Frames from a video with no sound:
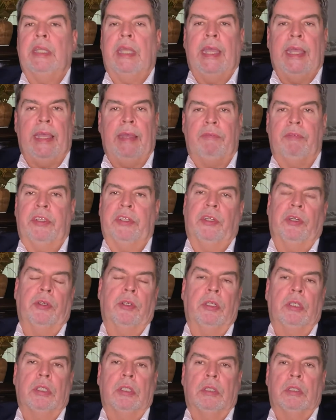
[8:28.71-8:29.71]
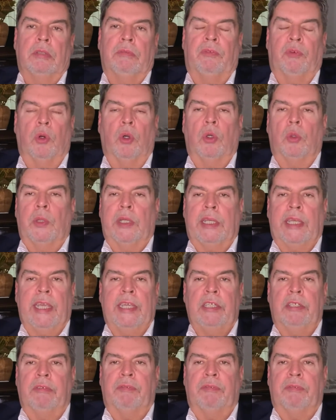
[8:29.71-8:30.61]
have their 401k